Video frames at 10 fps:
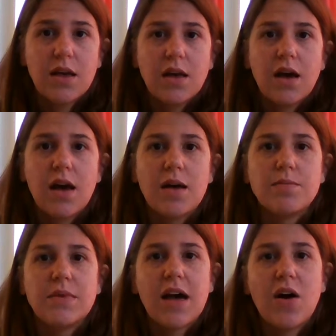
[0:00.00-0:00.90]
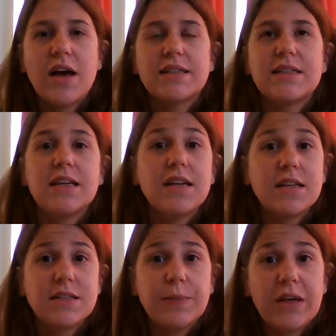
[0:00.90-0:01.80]
Now, has the nun
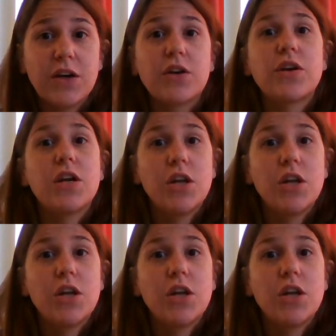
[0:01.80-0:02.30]
disappeared?